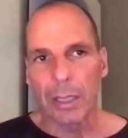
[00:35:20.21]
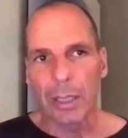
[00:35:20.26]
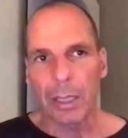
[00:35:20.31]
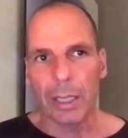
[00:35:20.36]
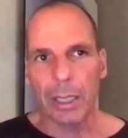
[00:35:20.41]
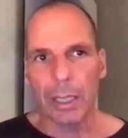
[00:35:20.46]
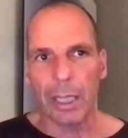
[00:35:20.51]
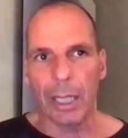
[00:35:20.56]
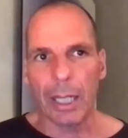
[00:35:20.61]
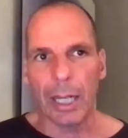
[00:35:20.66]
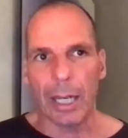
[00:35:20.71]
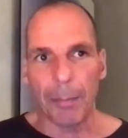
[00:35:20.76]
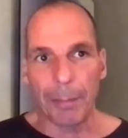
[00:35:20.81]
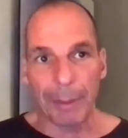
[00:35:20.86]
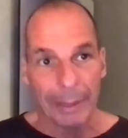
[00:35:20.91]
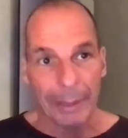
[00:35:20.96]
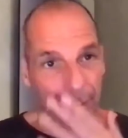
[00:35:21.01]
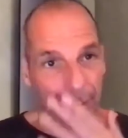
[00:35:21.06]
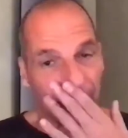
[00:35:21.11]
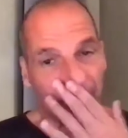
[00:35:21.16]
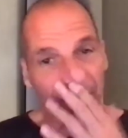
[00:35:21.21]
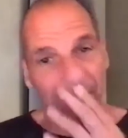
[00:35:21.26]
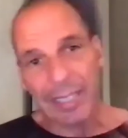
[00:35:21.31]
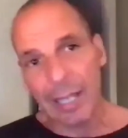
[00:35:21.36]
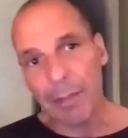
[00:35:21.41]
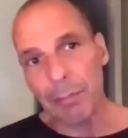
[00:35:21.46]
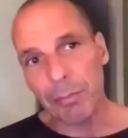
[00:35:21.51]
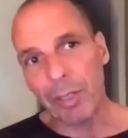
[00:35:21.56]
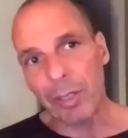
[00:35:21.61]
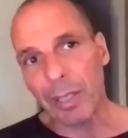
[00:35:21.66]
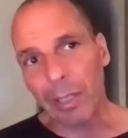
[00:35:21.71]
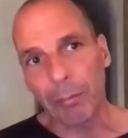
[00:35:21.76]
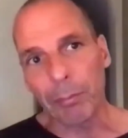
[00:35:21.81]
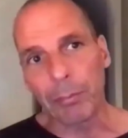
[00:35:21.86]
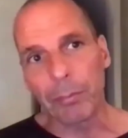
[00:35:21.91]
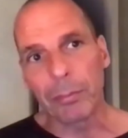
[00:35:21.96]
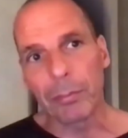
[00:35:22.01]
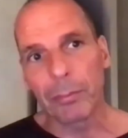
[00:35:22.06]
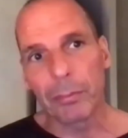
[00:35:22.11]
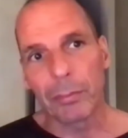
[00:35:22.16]
But at the very same time,
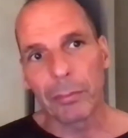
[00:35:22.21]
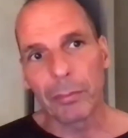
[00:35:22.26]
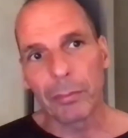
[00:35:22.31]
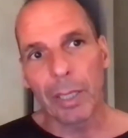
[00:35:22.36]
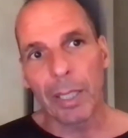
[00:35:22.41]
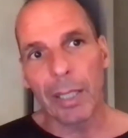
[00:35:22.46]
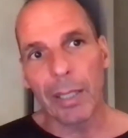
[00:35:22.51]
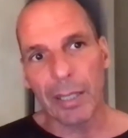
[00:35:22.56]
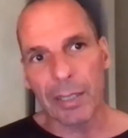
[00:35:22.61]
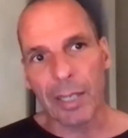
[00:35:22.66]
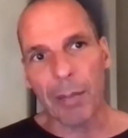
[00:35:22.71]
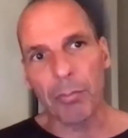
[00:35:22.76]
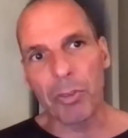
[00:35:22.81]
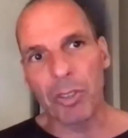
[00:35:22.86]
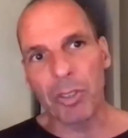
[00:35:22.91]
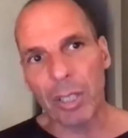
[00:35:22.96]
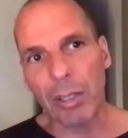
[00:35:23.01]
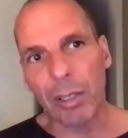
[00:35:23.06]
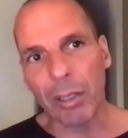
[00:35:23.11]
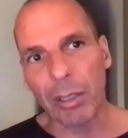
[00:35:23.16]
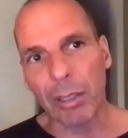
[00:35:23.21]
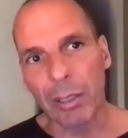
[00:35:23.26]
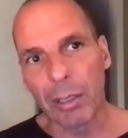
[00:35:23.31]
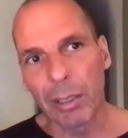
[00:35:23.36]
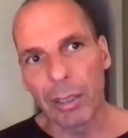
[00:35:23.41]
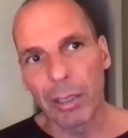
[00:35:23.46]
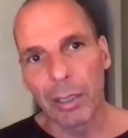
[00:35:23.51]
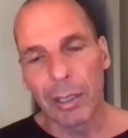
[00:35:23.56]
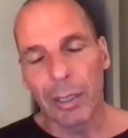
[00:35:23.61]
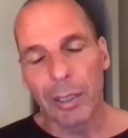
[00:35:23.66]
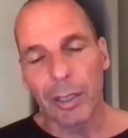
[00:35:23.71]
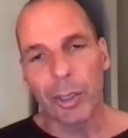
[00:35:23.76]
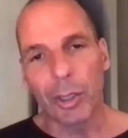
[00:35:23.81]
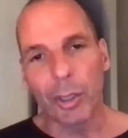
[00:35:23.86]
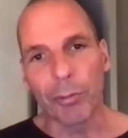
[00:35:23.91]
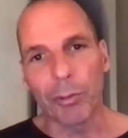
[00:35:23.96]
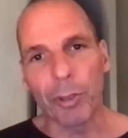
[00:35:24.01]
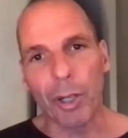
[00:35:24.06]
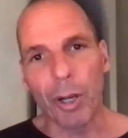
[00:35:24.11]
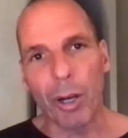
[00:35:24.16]
in the same city,
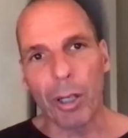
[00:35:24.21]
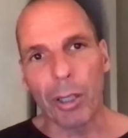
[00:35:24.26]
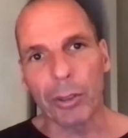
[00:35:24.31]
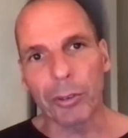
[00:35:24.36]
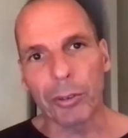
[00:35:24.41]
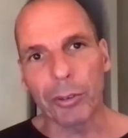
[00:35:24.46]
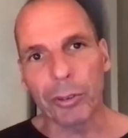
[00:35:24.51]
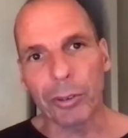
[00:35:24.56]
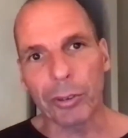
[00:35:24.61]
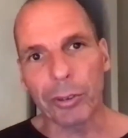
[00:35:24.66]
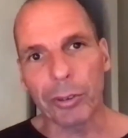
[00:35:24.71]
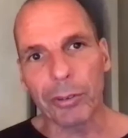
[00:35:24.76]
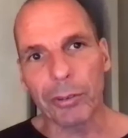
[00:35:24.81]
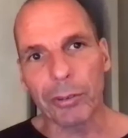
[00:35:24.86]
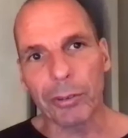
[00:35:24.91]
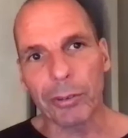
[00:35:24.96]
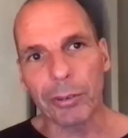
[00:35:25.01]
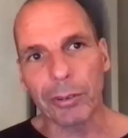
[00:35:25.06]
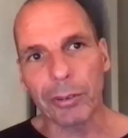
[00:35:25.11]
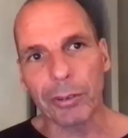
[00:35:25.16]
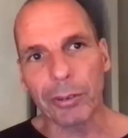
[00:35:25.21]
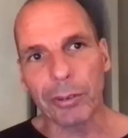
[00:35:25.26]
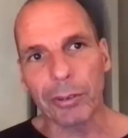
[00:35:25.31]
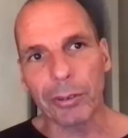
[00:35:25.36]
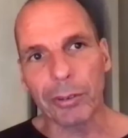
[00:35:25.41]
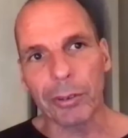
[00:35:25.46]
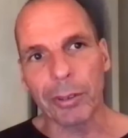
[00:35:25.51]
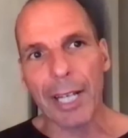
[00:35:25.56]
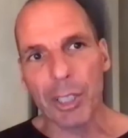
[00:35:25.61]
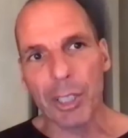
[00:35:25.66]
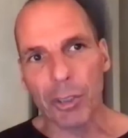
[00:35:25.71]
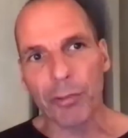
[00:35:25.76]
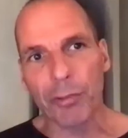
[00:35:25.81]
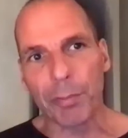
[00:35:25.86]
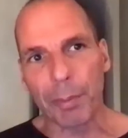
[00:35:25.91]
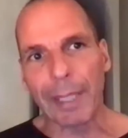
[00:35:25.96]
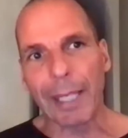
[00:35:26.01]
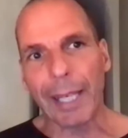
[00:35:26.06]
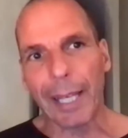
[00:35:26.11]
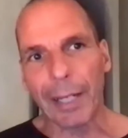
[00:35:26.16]
you've got the rise
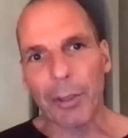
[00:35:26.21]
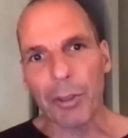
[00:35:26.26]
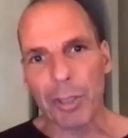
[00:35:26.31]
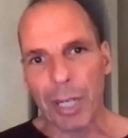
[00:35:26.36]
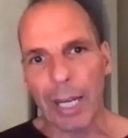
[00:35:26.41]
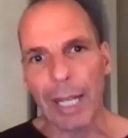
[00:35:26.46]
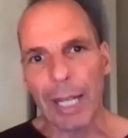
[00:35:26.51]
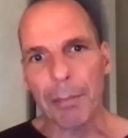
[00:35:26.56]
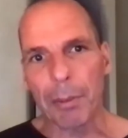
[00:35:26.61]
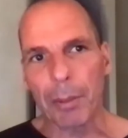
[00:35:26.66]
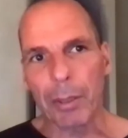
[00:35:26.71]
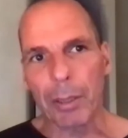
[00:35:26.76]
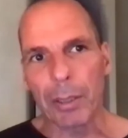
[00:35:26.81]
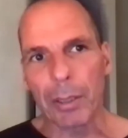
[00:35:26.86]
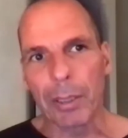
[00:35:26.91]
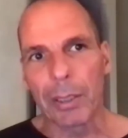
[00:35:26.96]
of precarious labor.